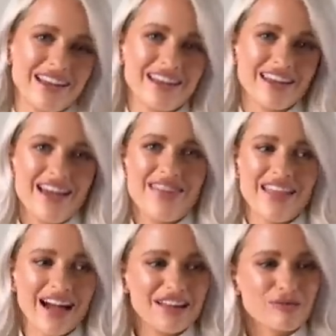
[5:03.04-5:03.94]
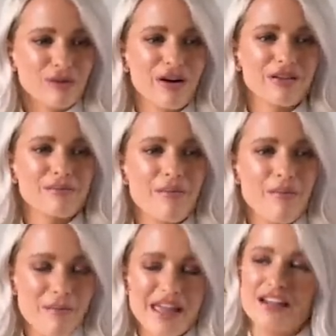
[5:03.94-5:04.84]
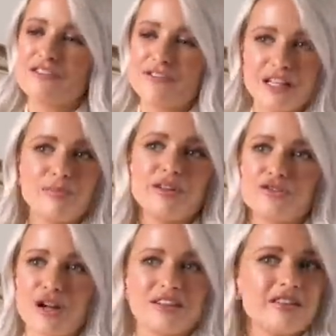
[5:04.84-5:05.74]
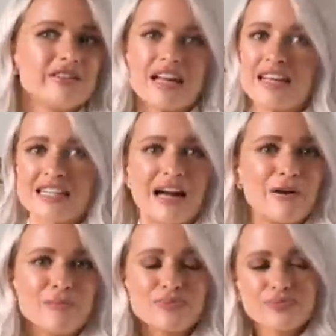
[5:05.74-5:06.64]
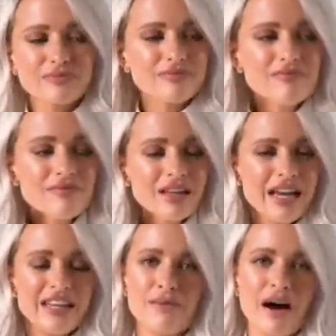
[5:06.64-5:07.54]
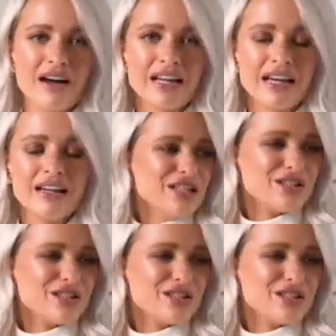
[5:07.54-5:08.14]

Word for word: like it, and that is what makes Phillipa's dresses stand out in the market.